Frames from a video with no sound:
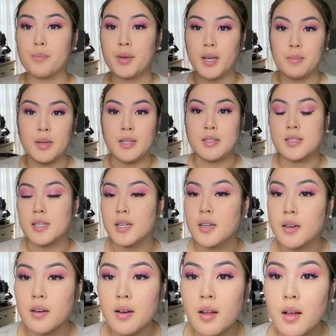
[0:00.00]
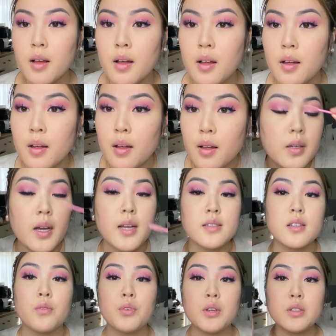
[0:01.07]
pigmented. Guys,
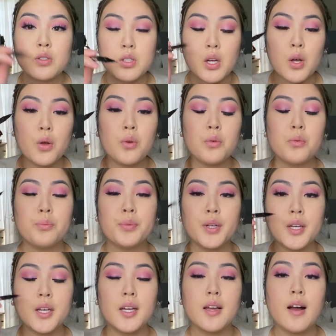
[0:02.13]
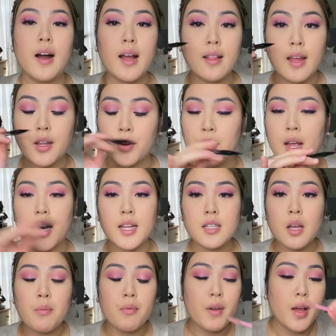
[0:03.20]
if you don't put eyeliner, any
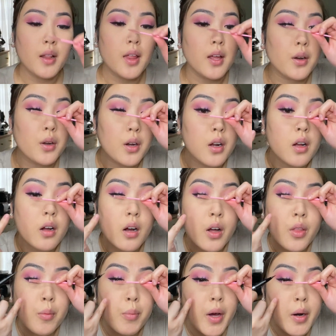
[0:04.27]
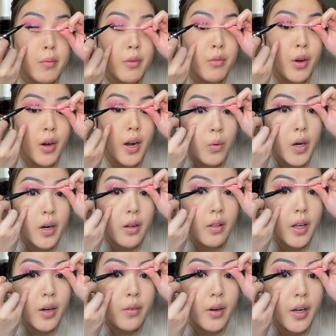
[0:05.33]
type of eyeliner, on the bottom of your
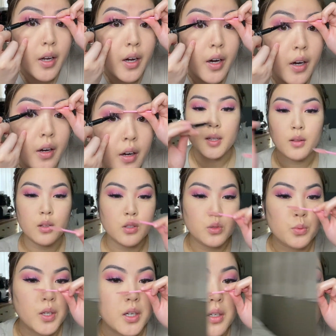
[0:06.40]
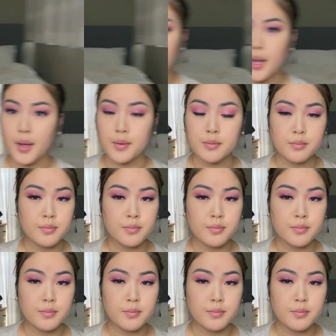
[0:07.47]
waterline right here, it looks weird. Okay,